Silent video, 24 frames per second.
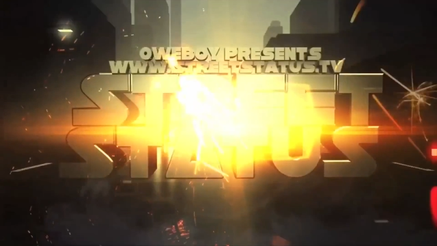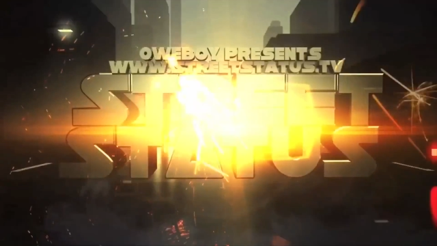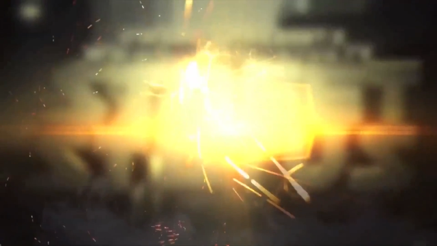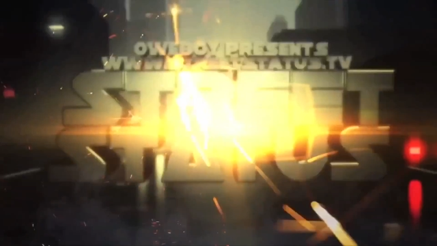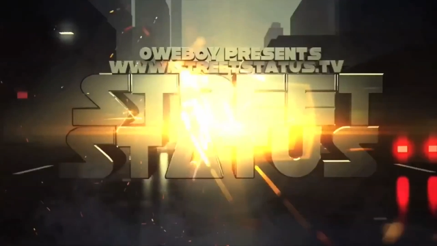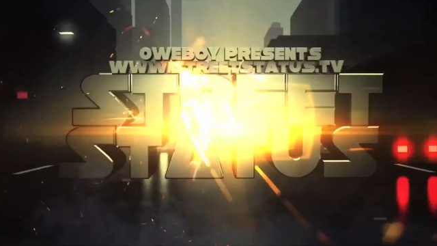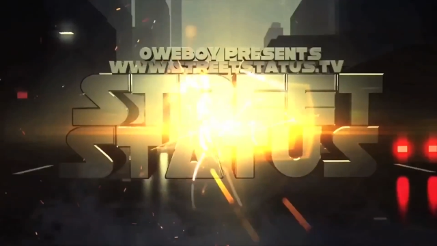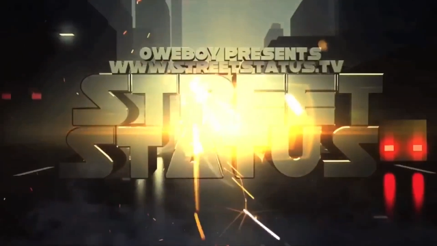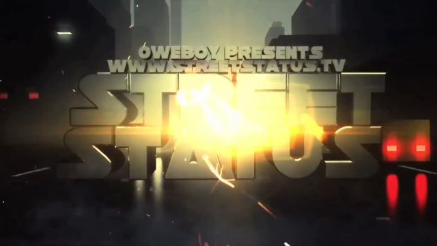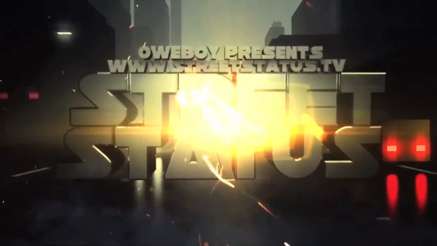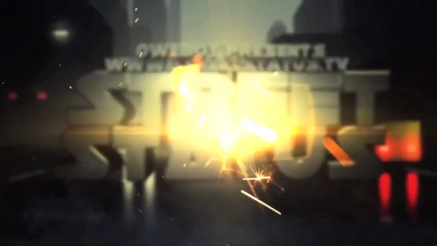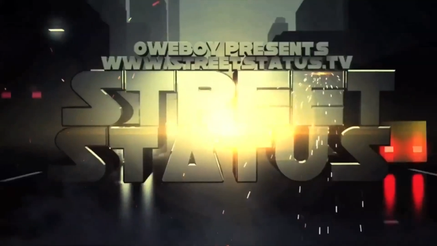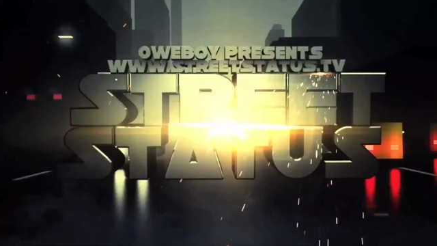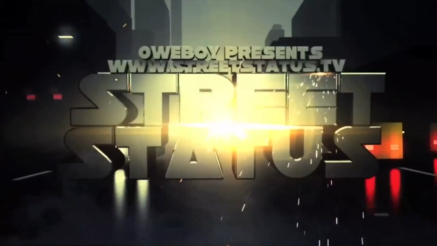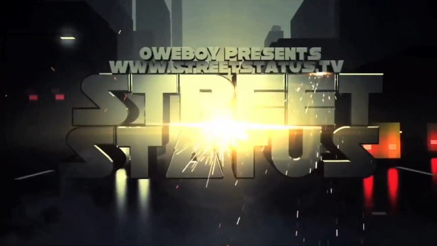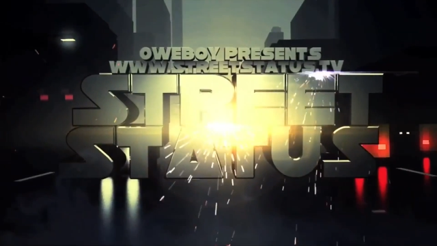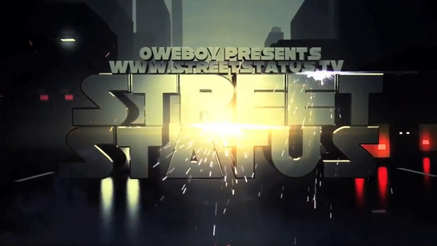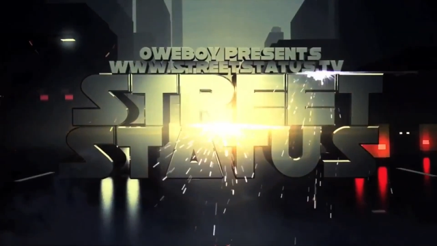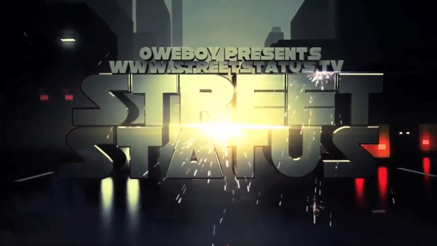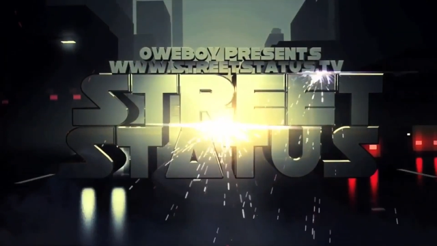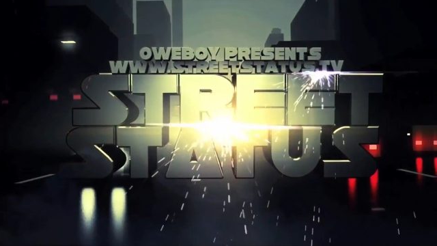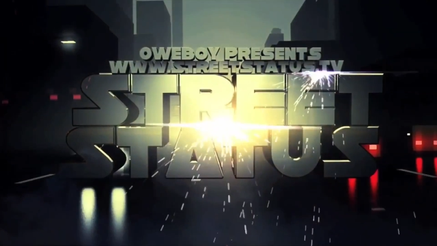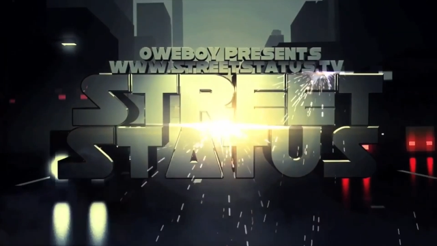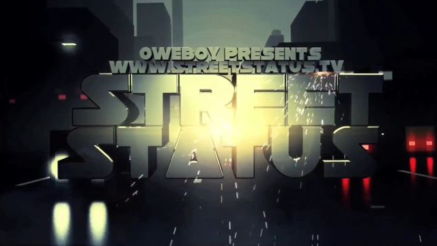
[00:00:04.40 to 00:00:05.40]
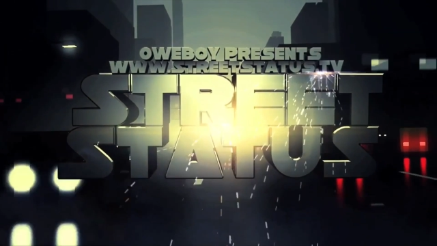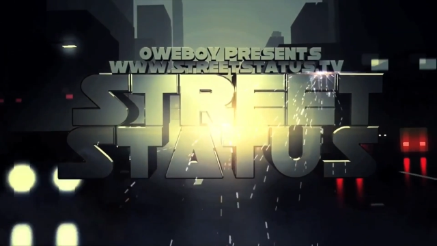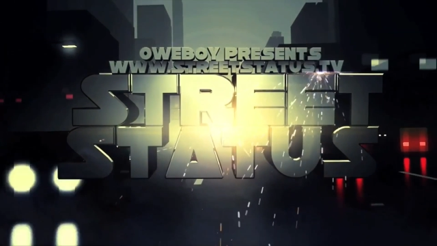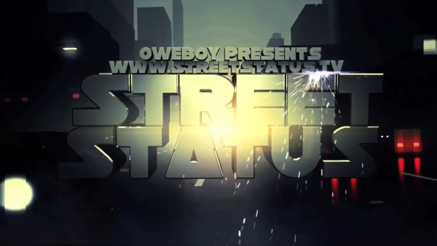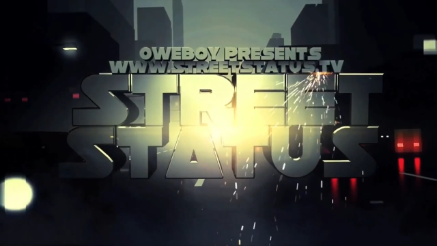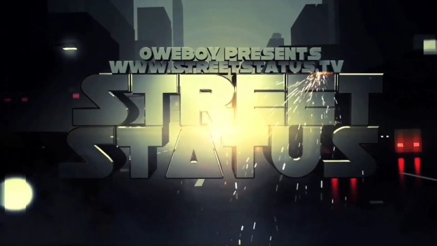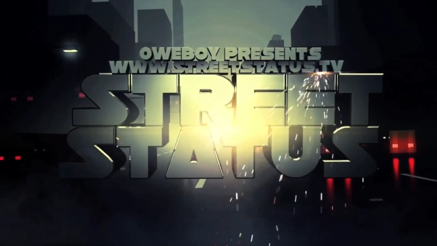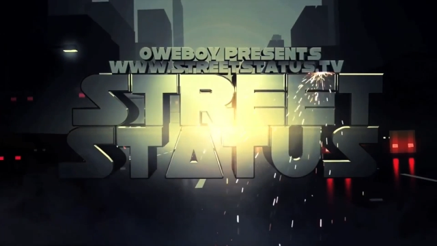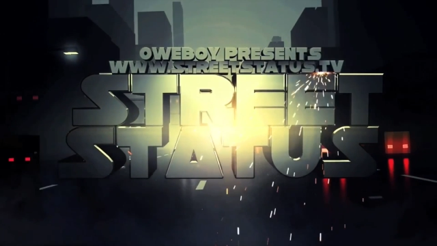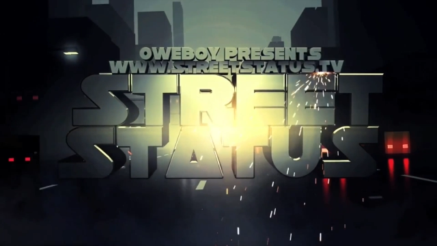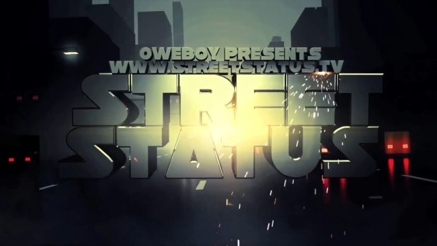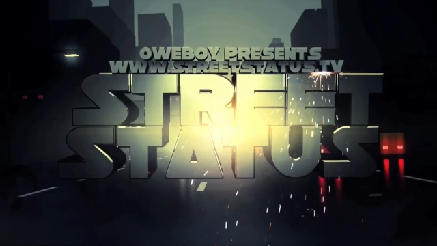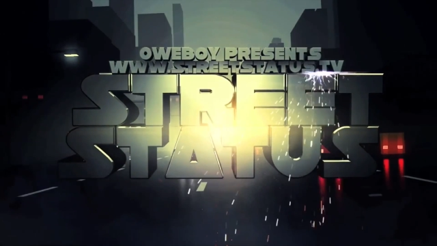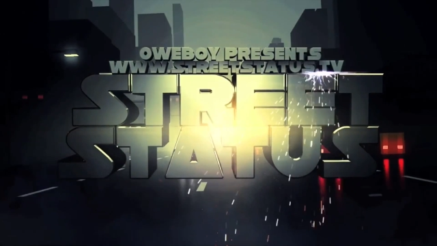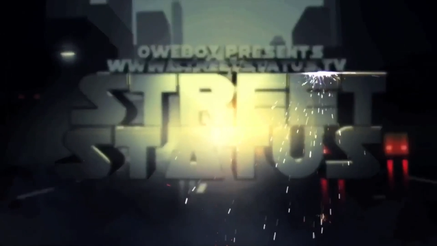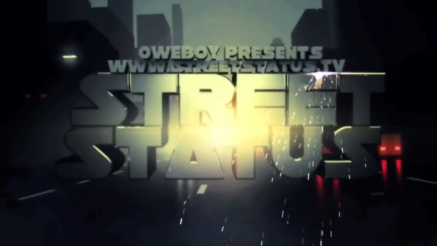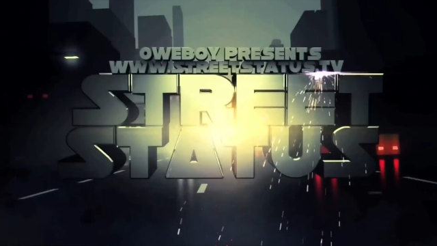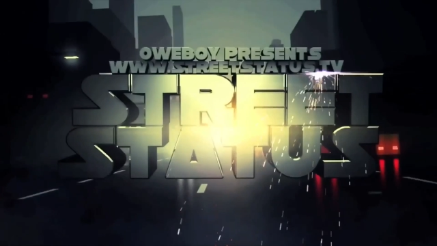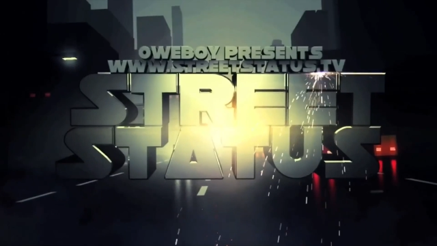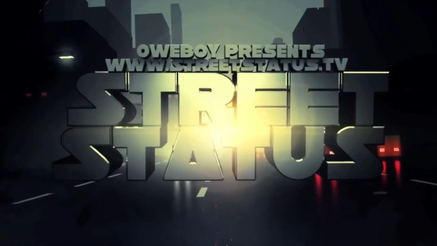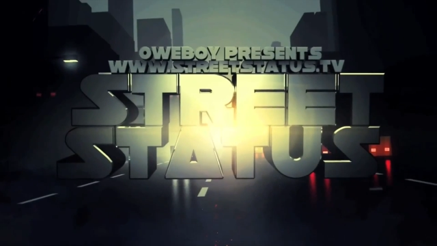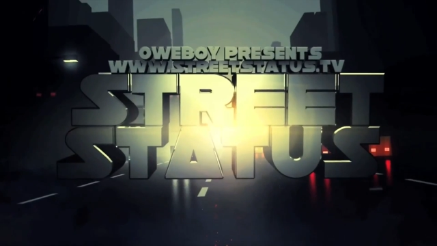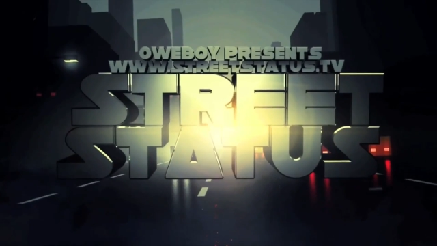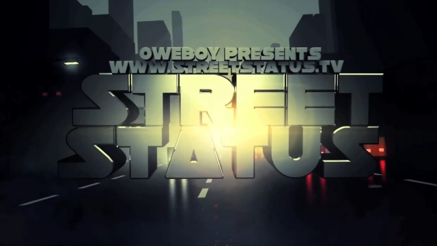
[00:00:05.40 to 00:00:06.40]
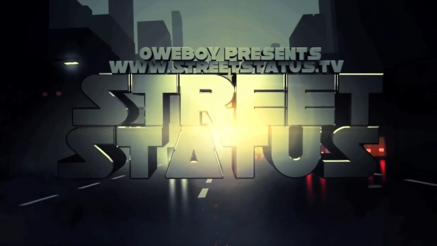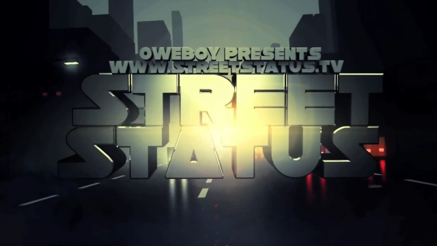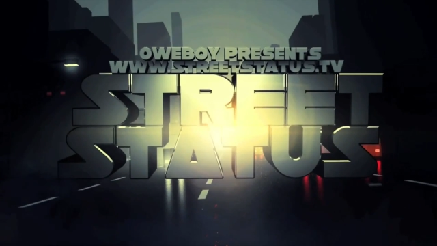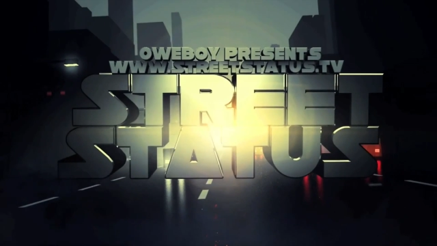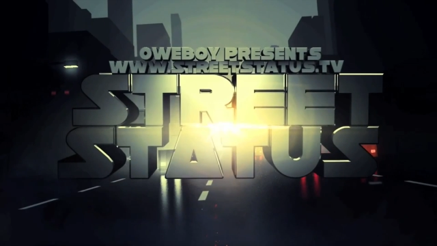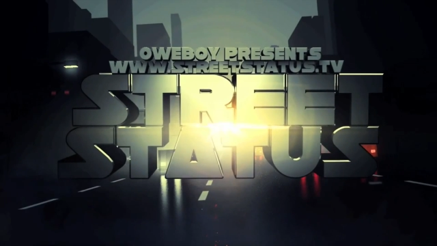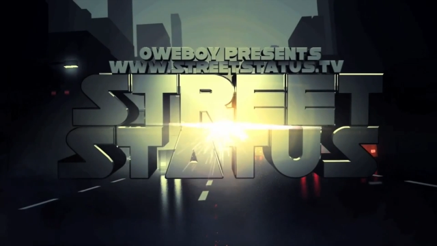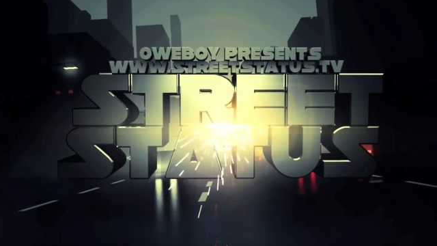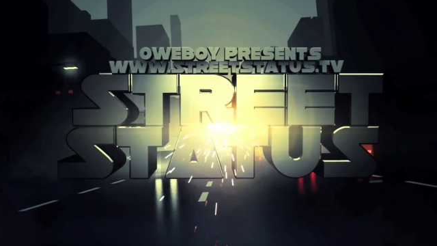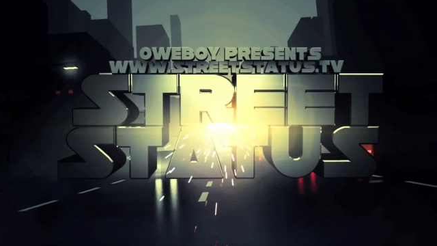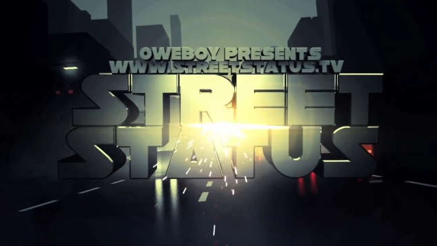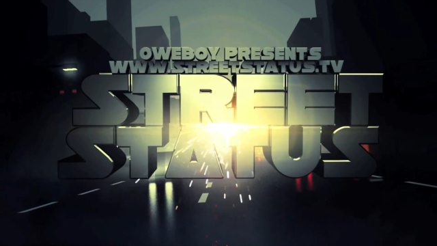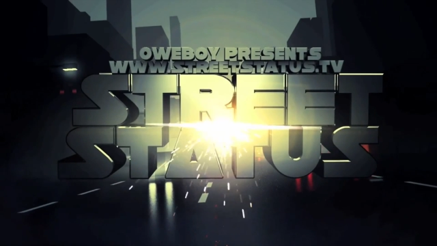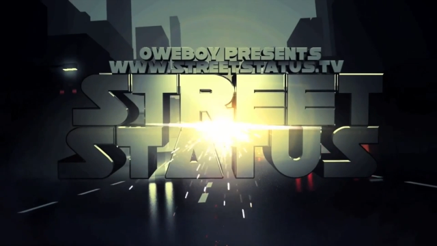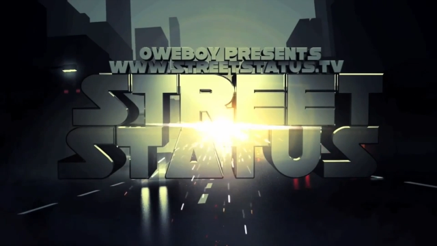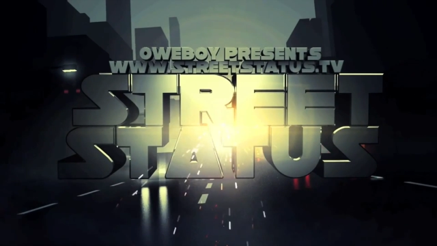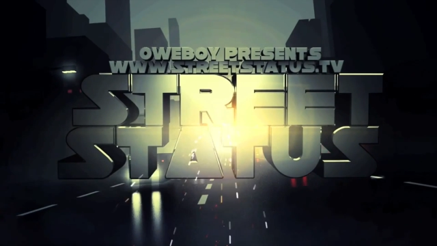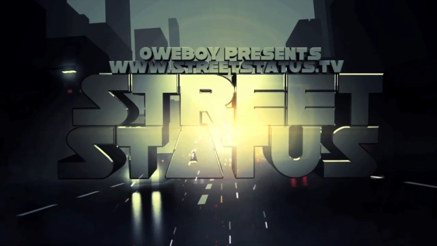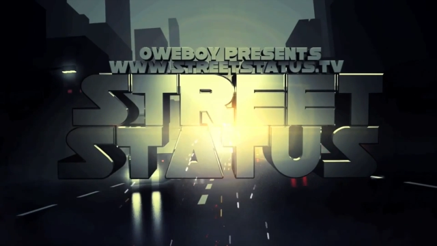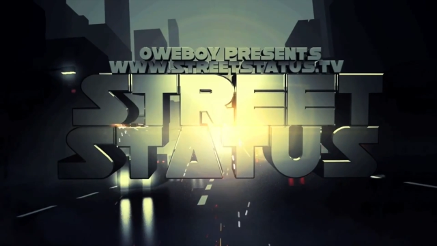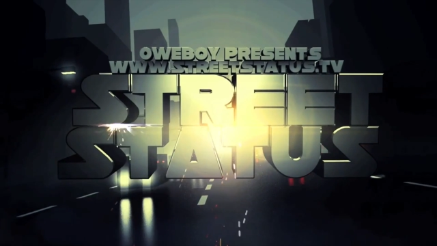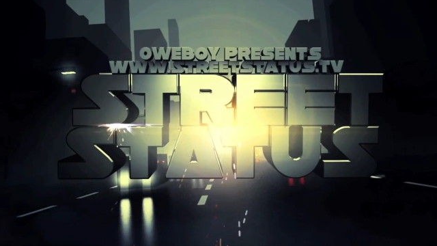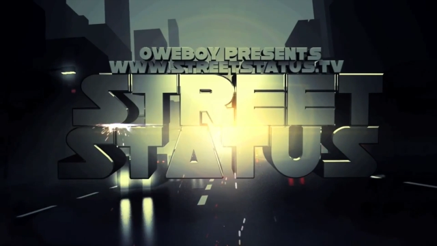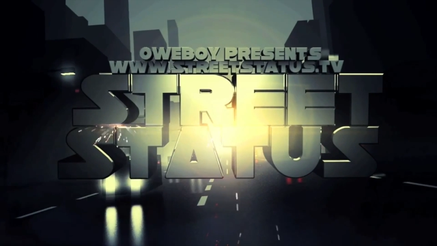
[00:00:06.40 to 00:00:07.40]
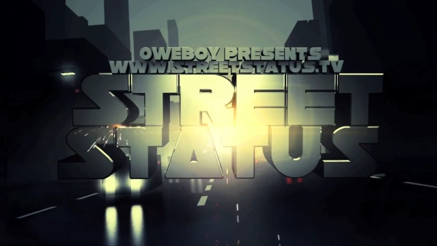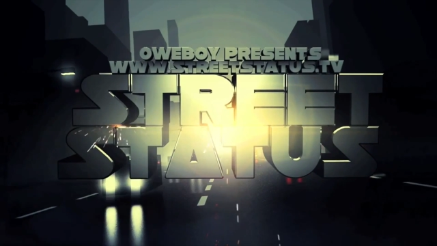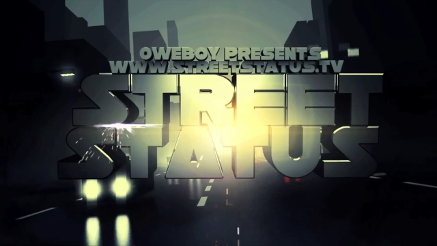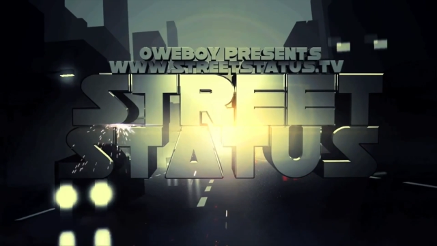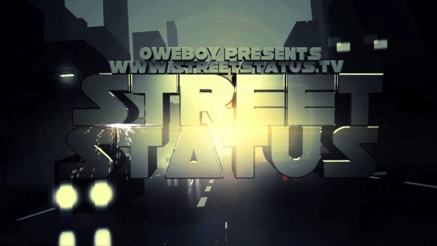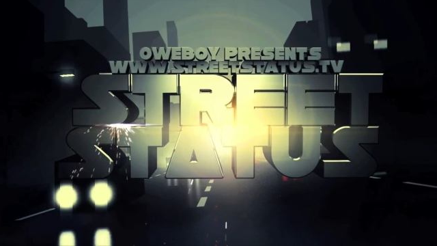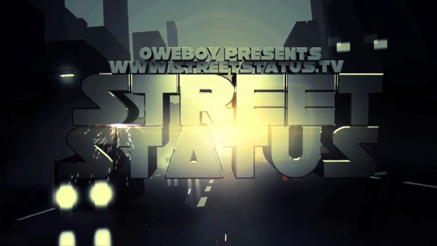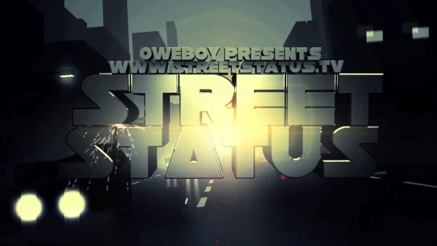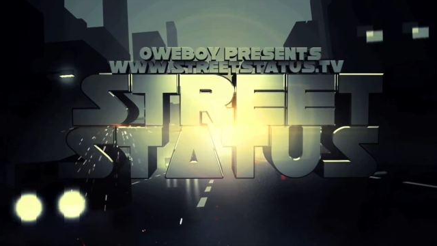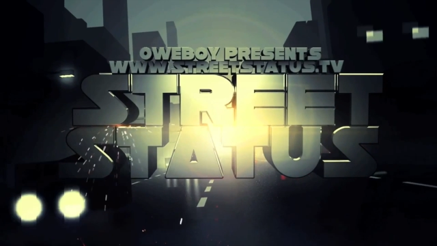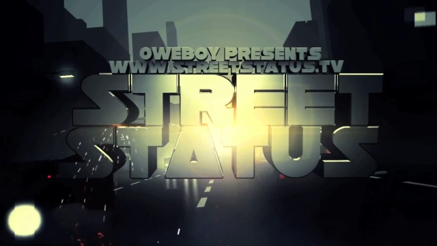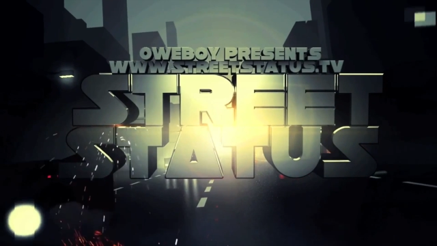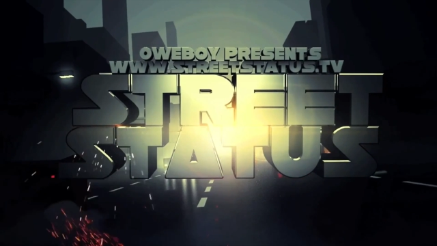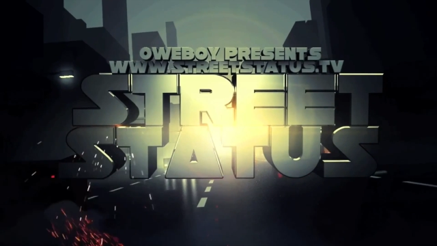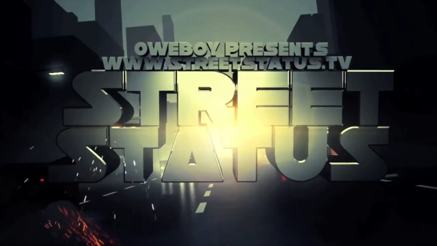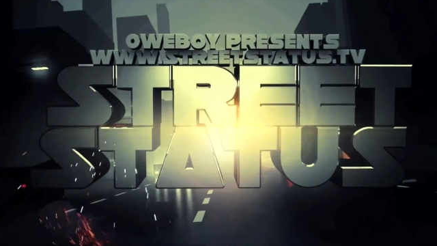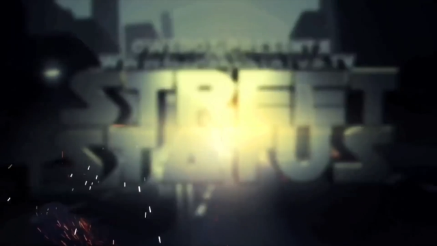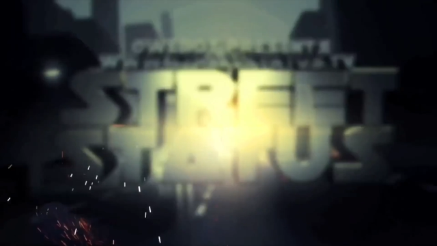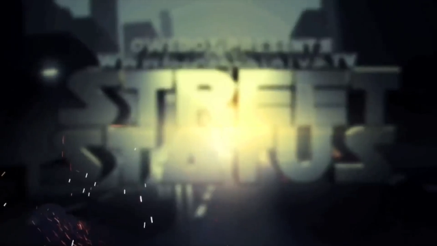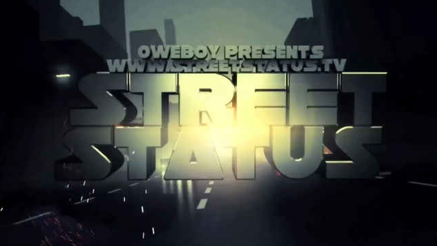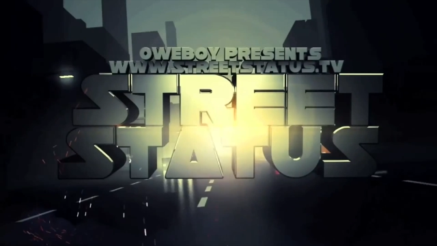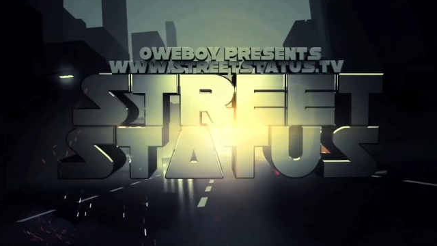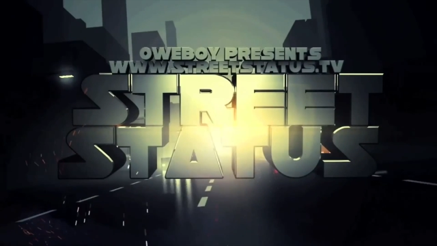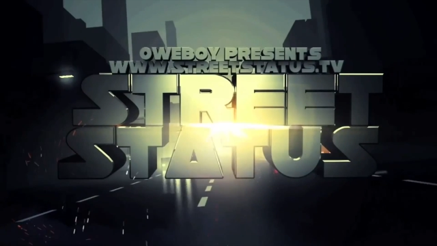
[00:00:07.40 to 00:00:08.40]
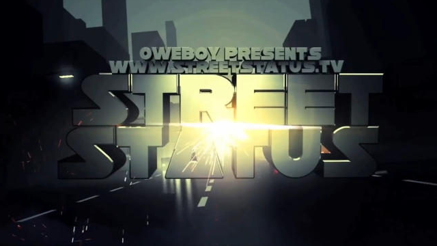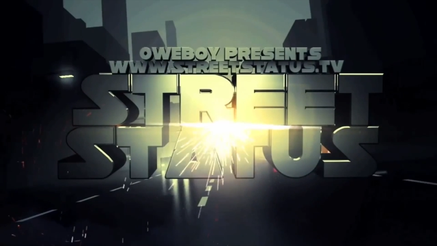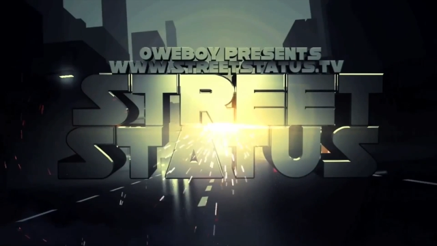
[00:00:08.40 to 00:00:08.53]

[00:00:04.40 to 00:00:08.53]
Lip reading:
No face is visible, so there are no lips to read.